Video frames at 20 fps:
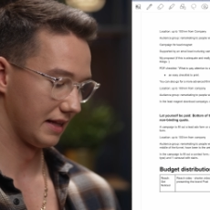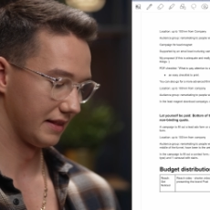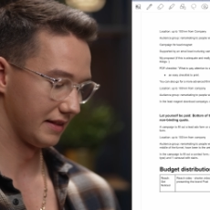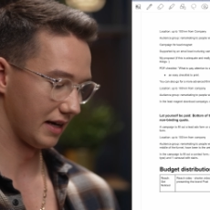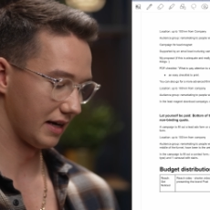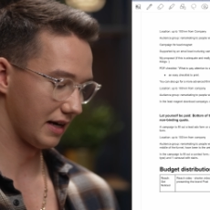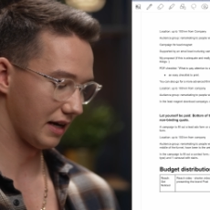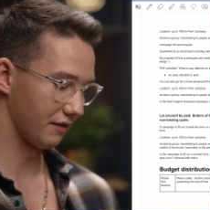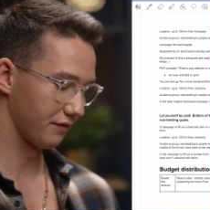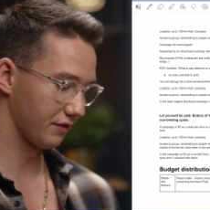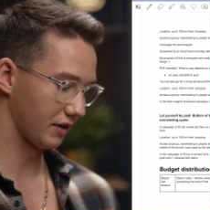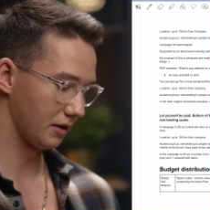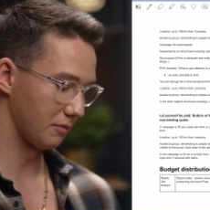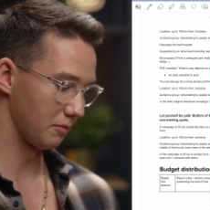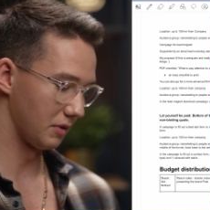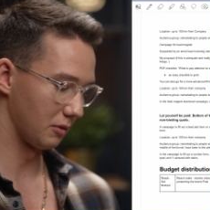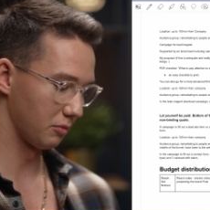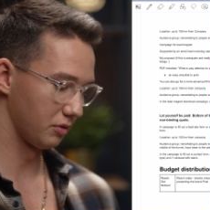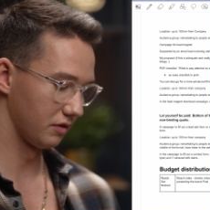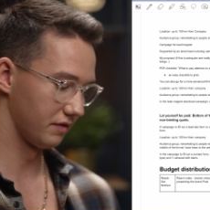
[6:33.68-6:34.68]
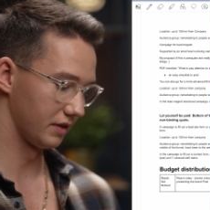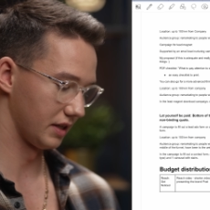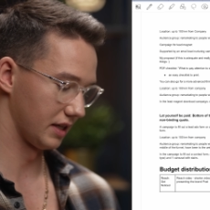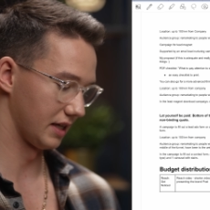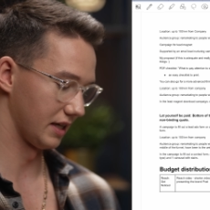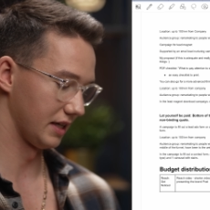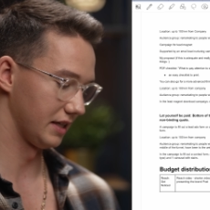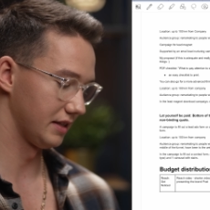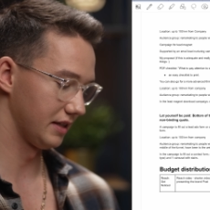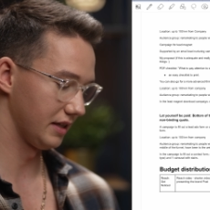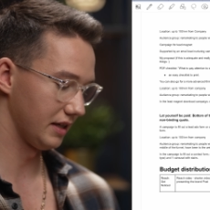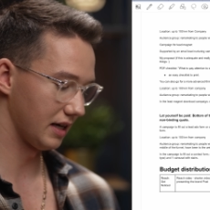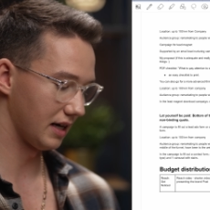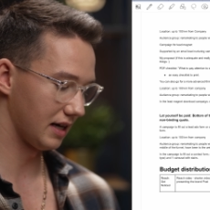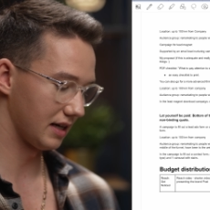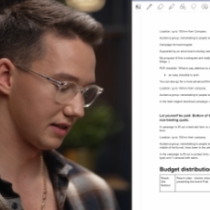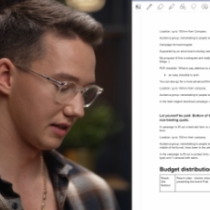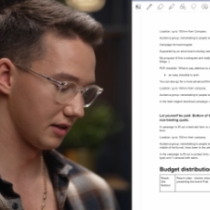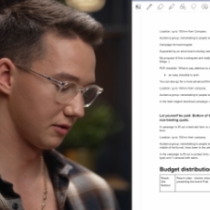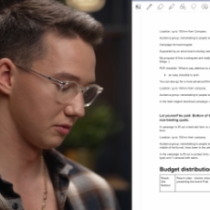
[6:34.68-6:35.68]
Then I've came up with an
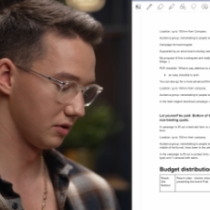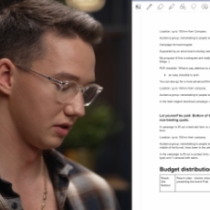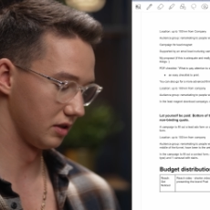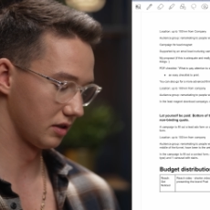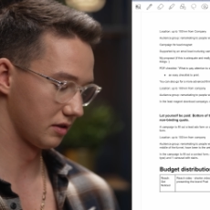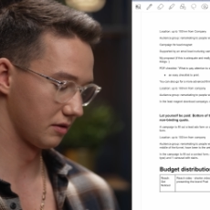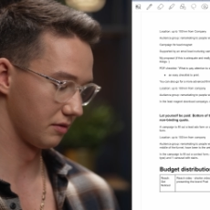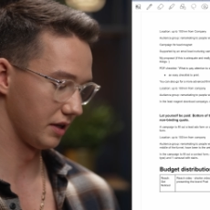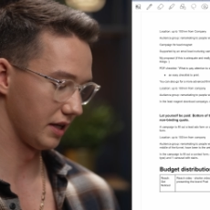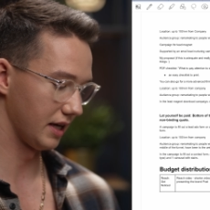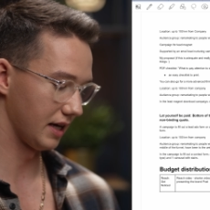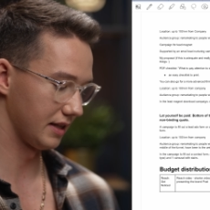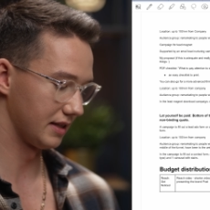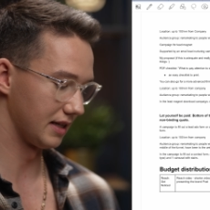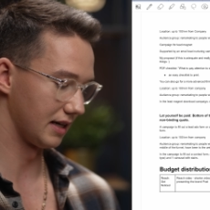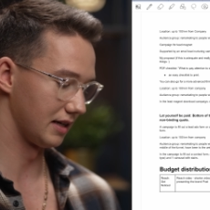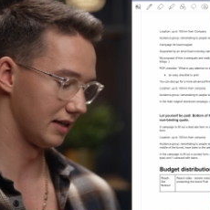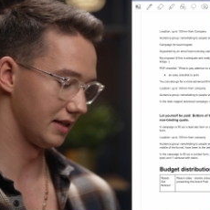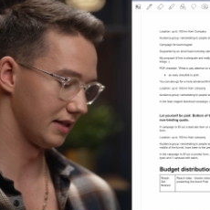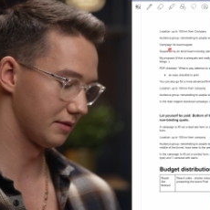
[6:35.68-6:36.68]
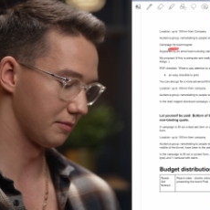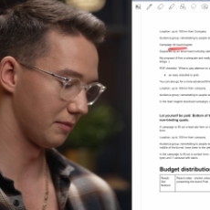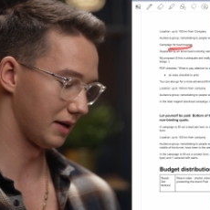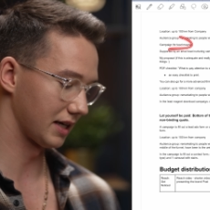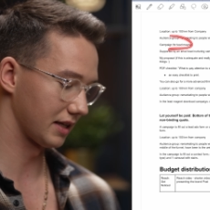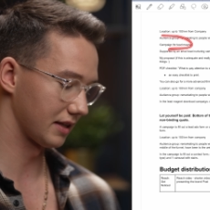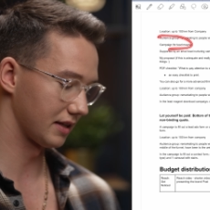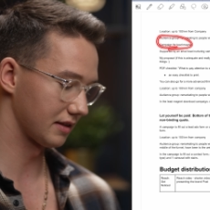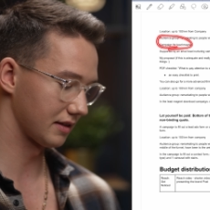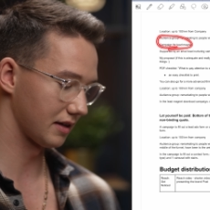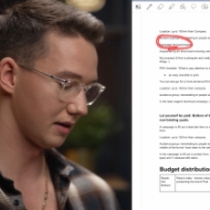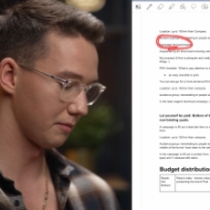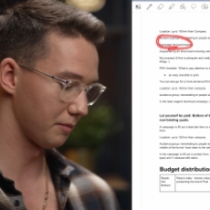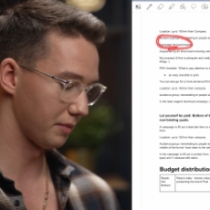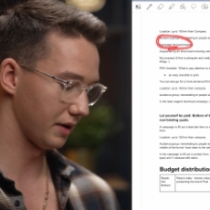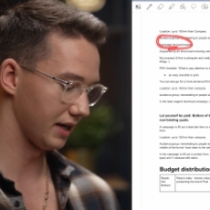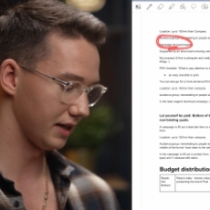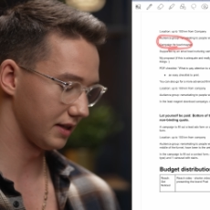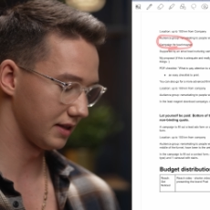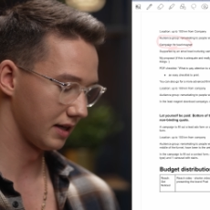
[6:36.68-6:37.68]
idea that will create a lead magnet
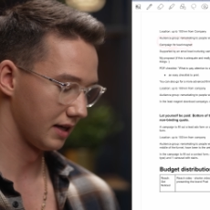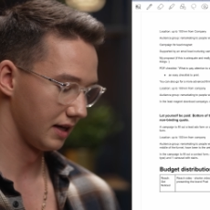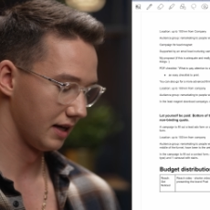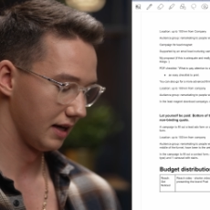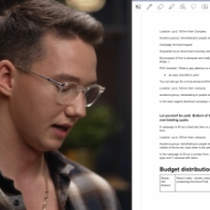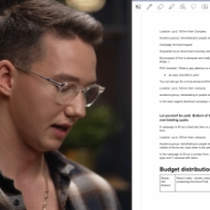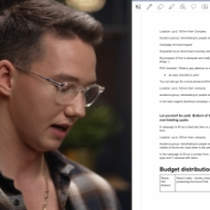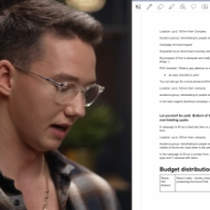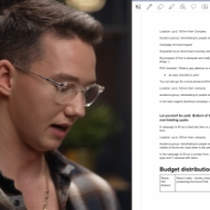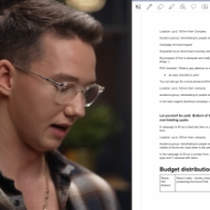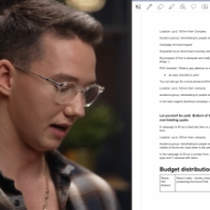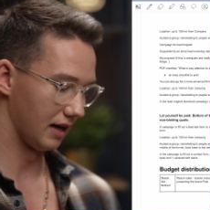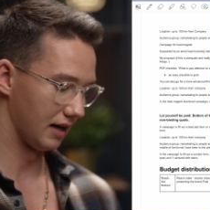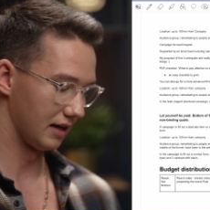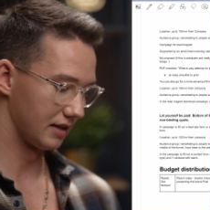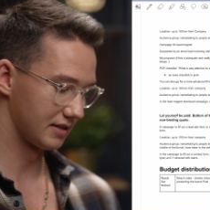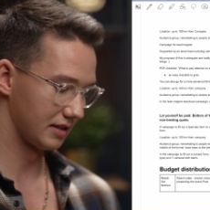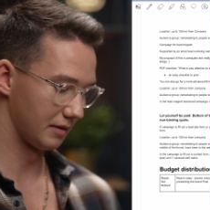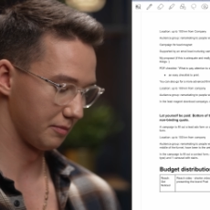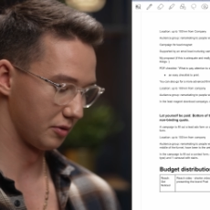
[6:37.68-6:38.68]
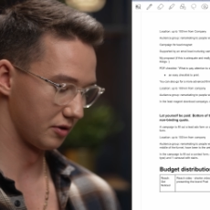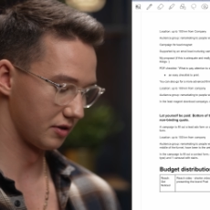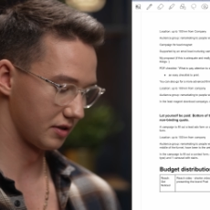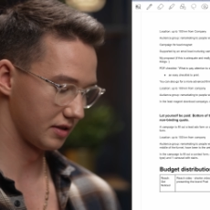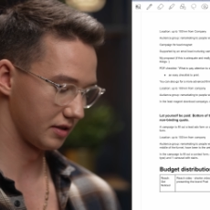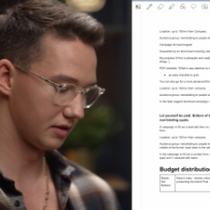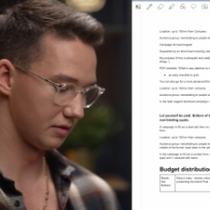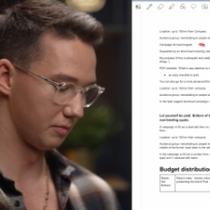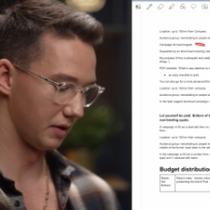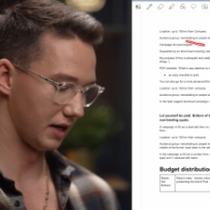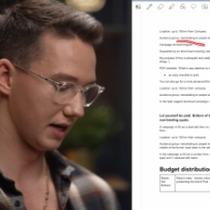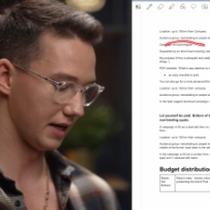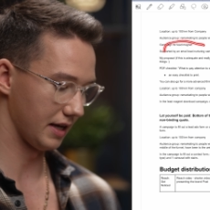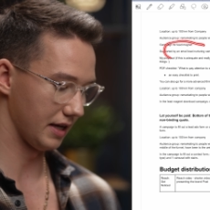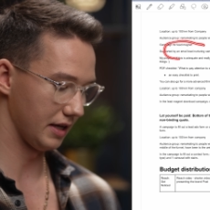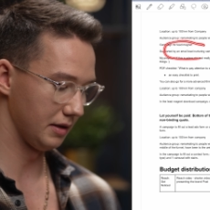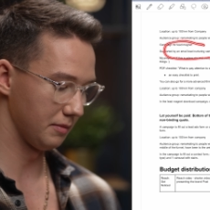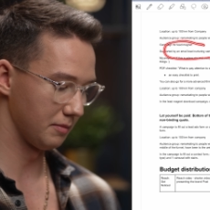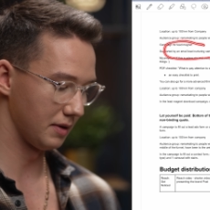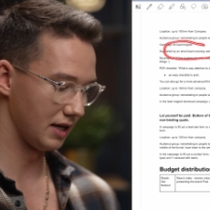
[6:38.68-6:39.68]
campaign supported by
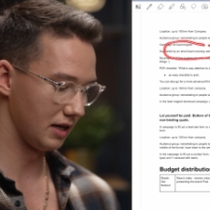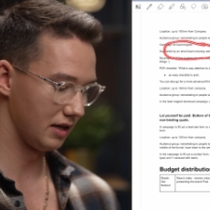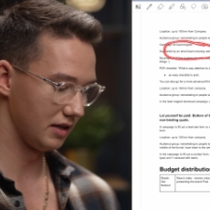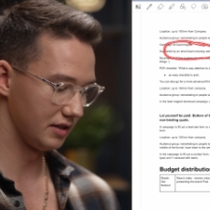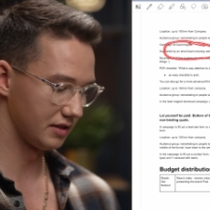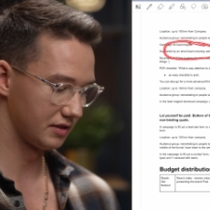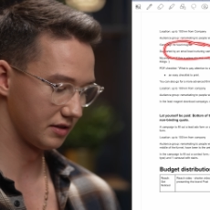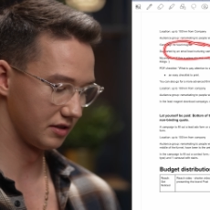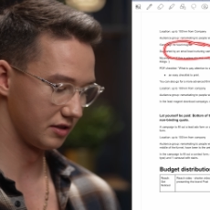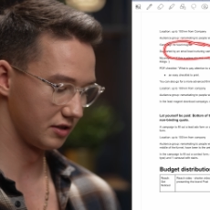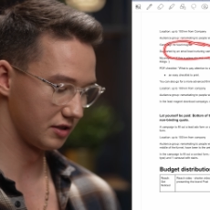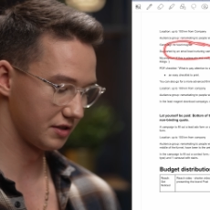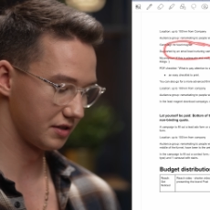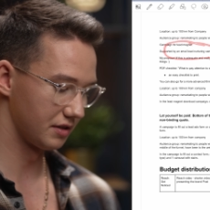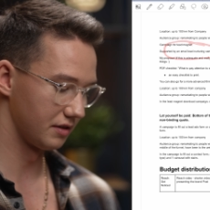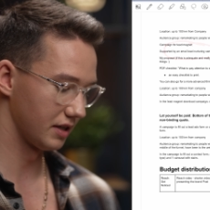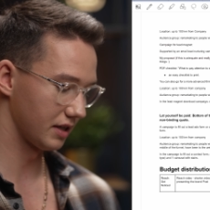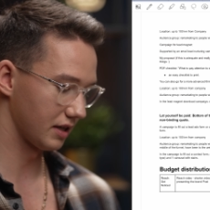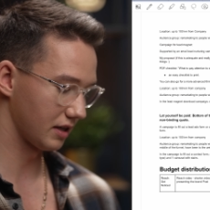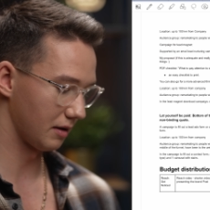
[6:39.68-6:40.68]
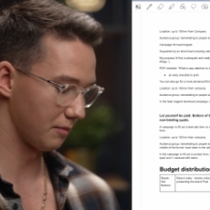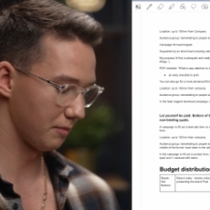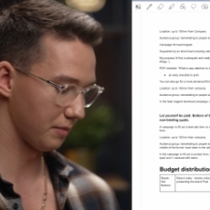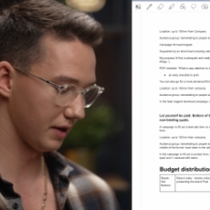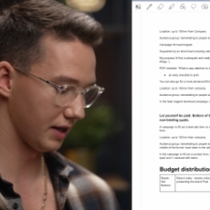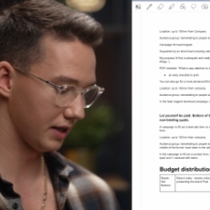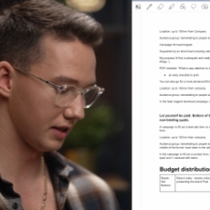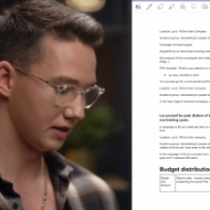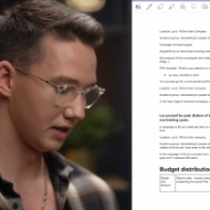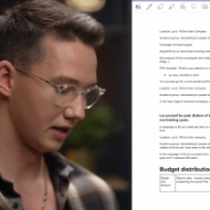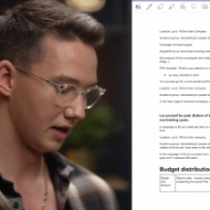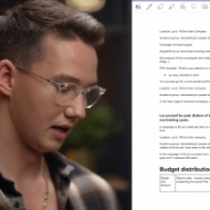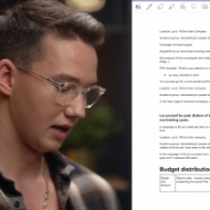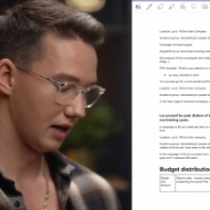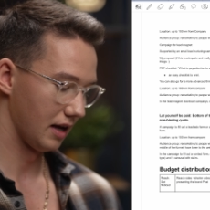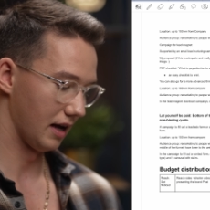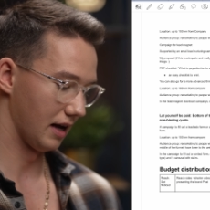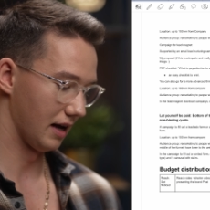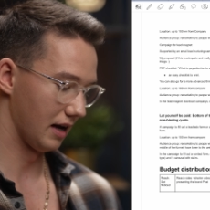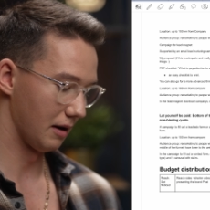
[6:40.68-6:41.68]
email lead nurturing campaign.
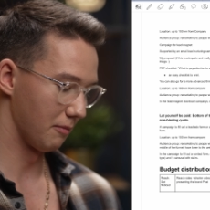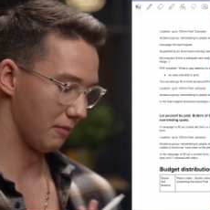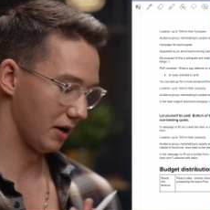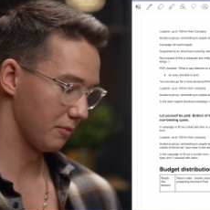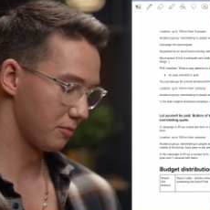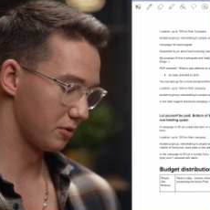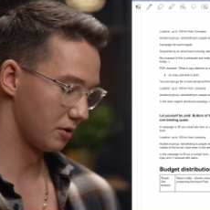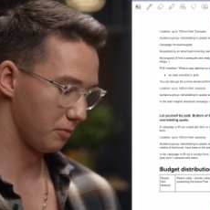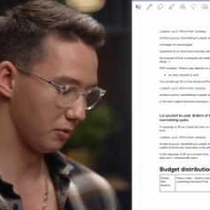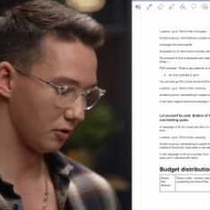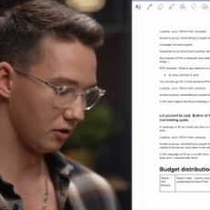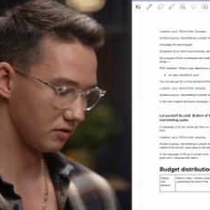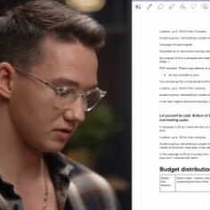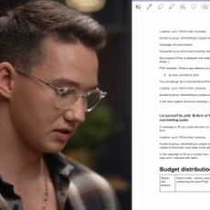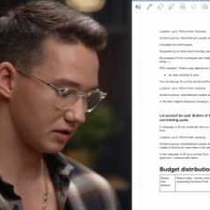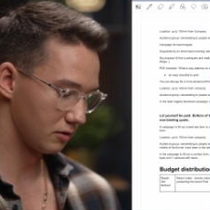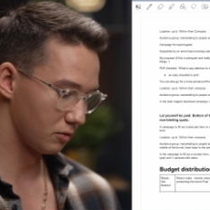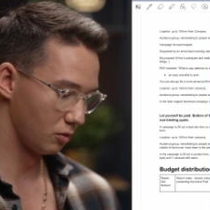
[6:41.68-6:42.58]
My proposal